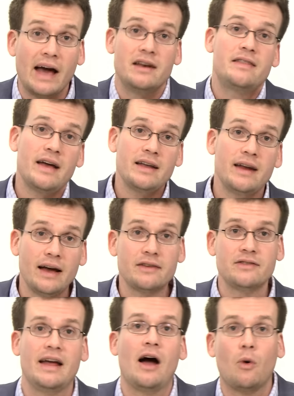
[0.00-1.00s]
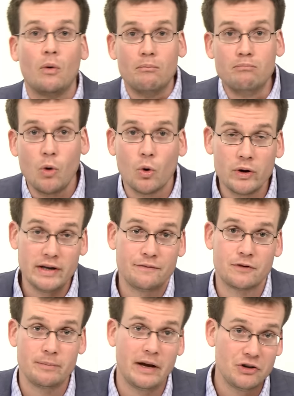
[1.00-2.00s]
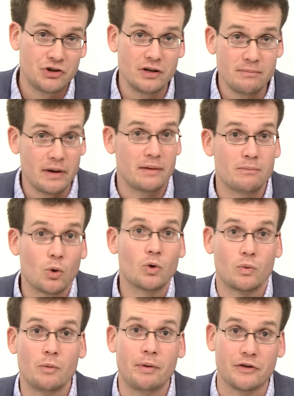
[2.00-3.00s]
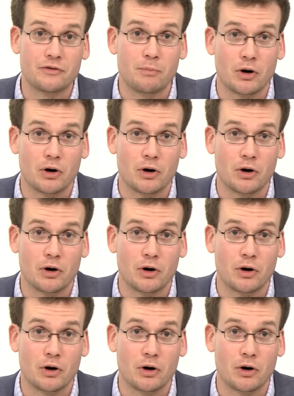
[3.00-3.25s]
and then, as now, more information meant more robust